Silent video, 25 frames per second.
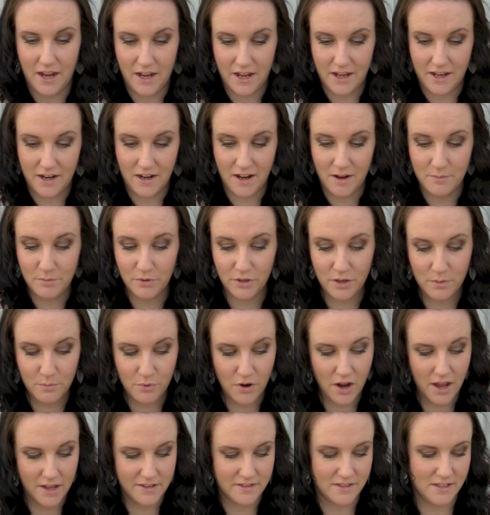I'm not
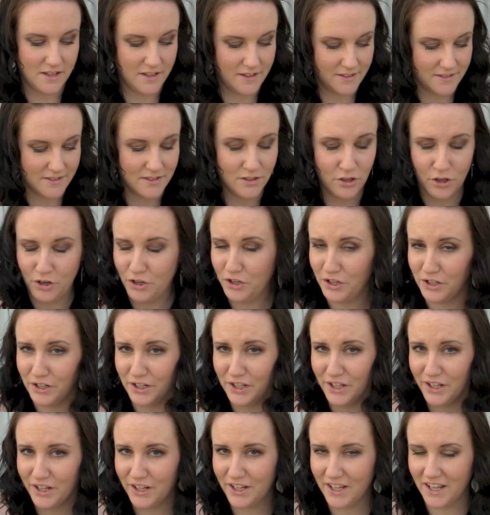impressed. It's not a good
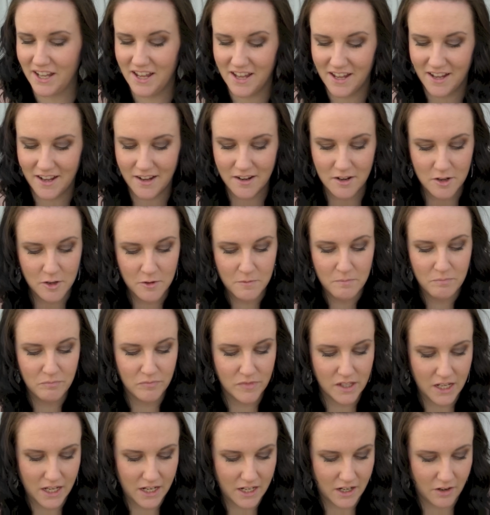look.
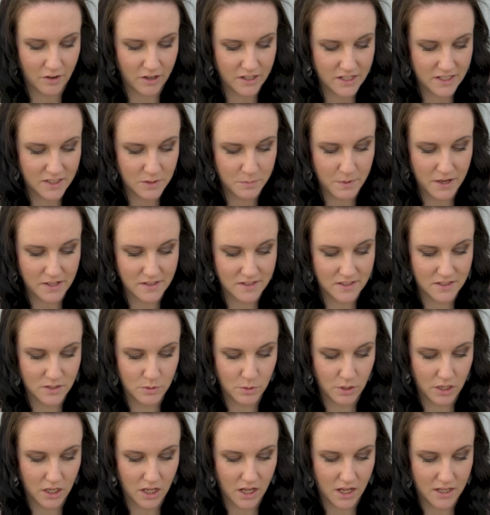You know, I'd expect it
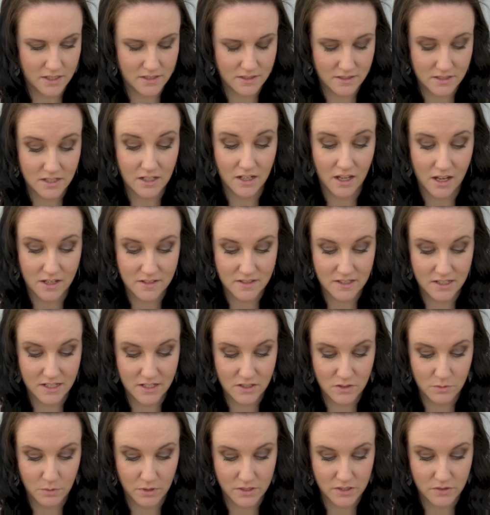to last at
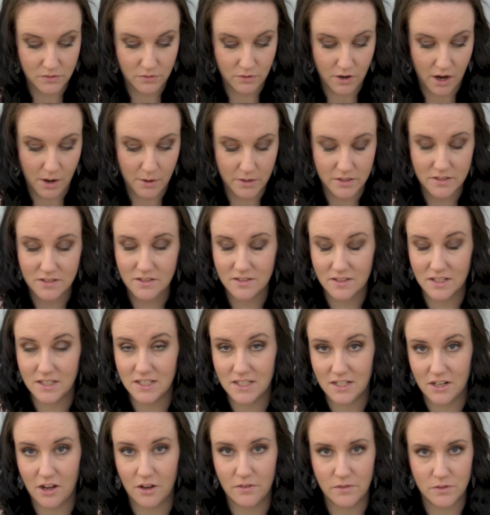least 24 hours, because I
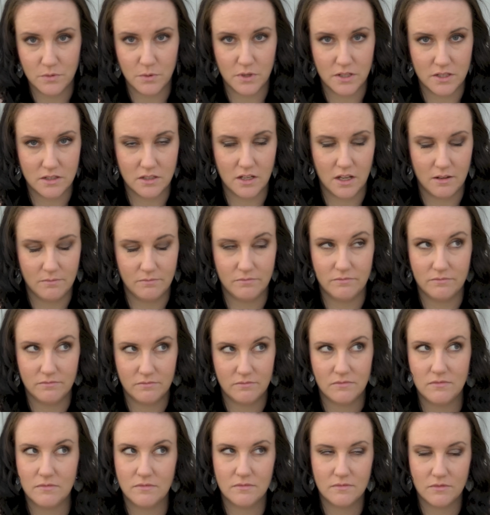did it over
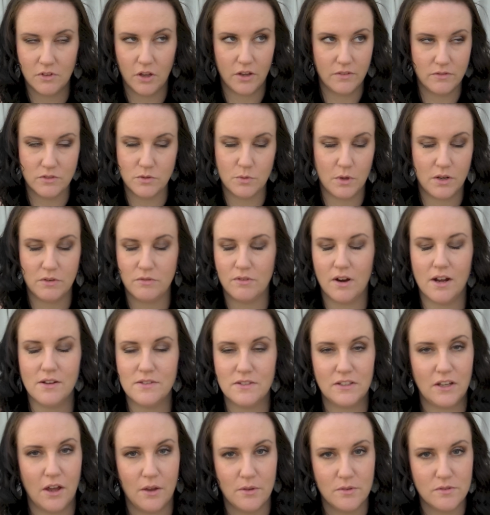24
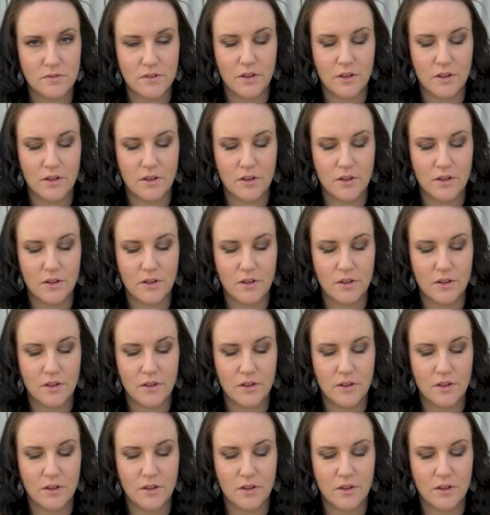hours ago.